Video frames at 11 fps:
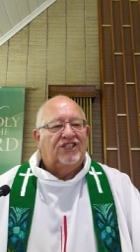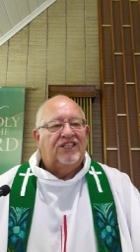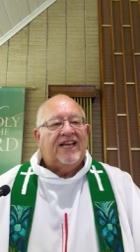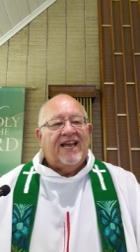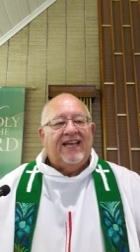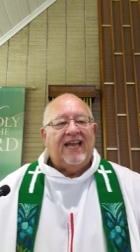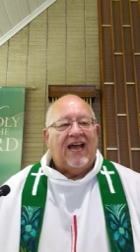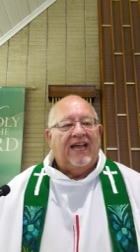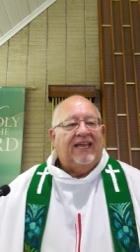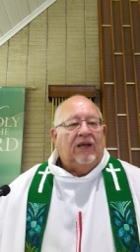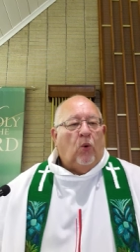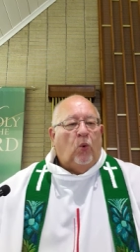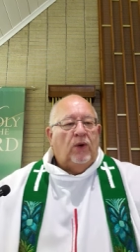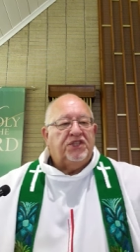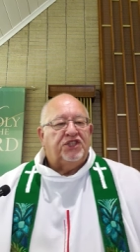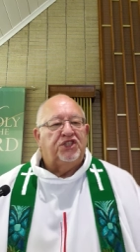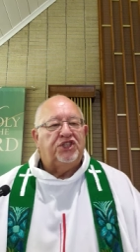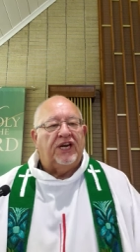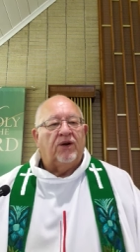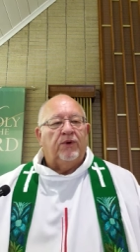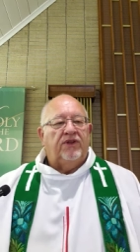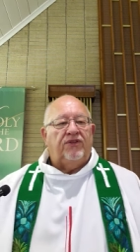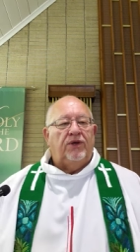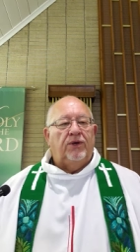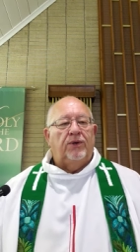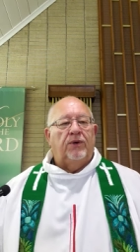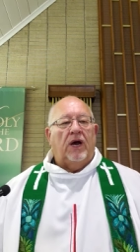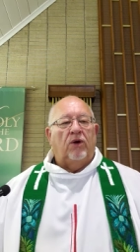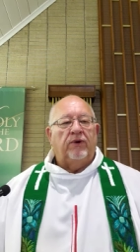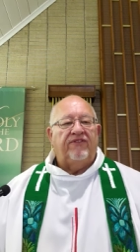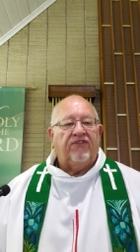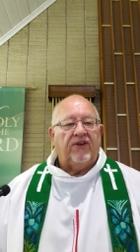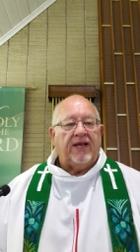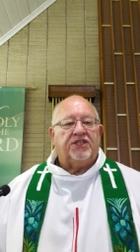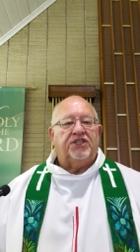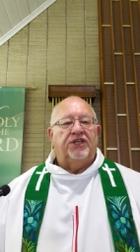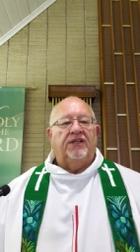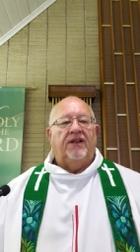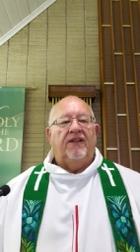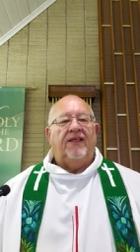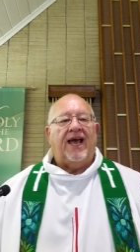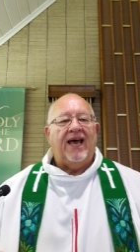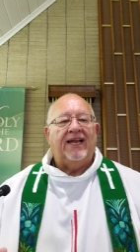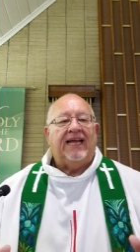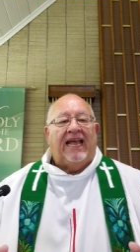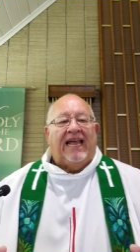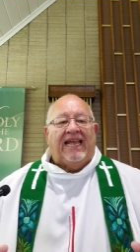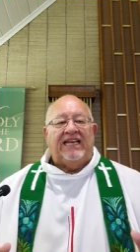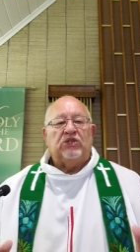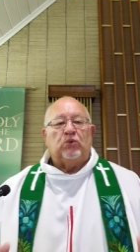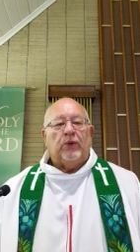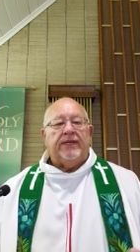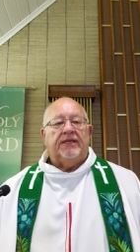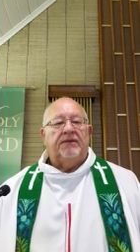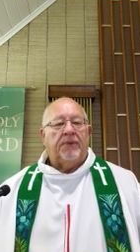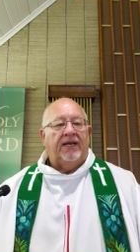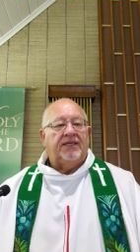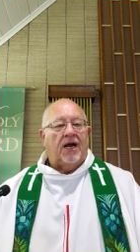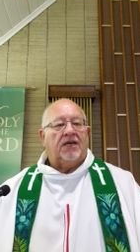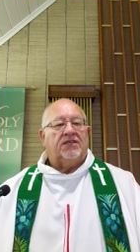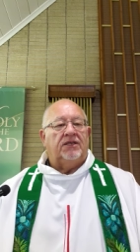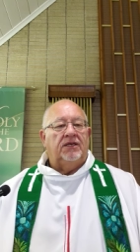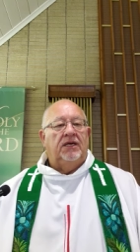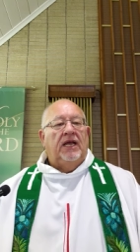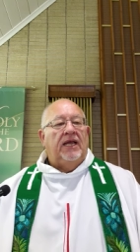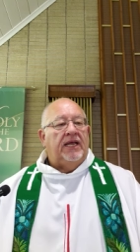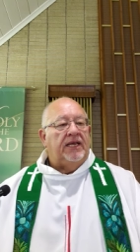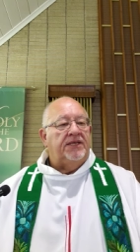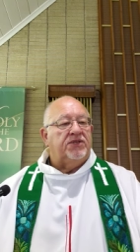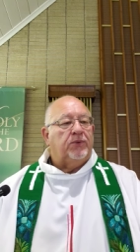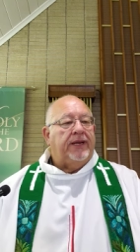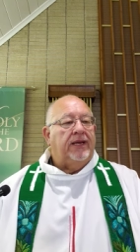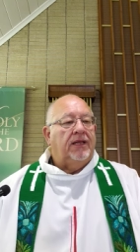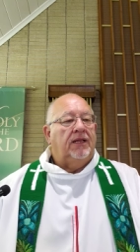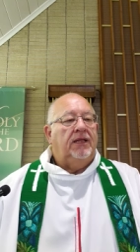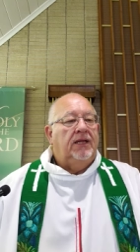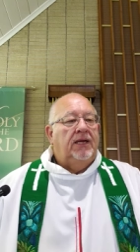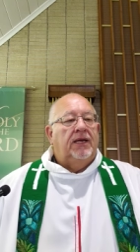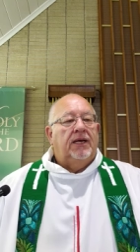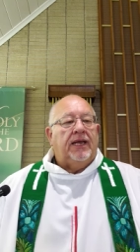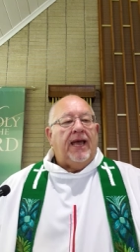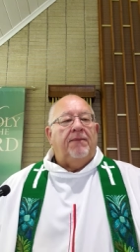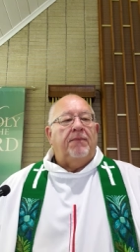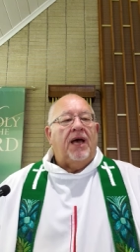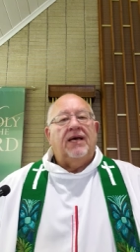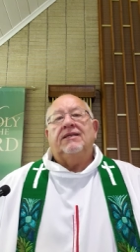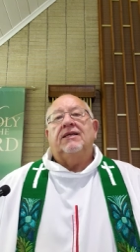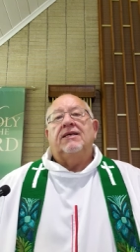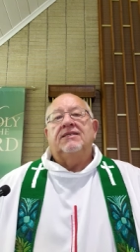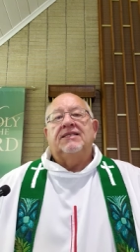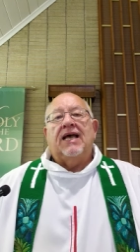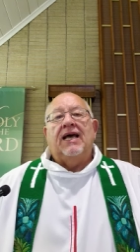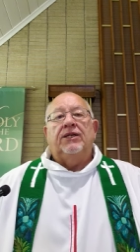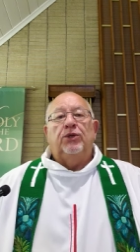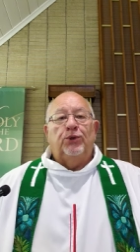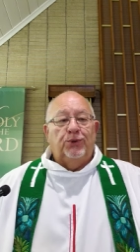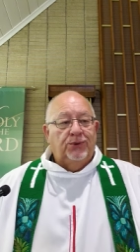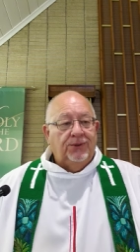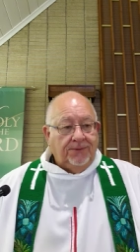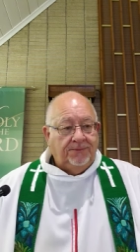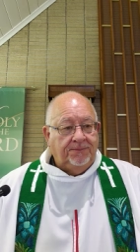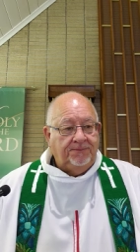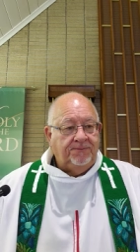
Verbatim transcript: Today, I wish to share with you a reflection that is written by Dr. Israel Kamudzandu,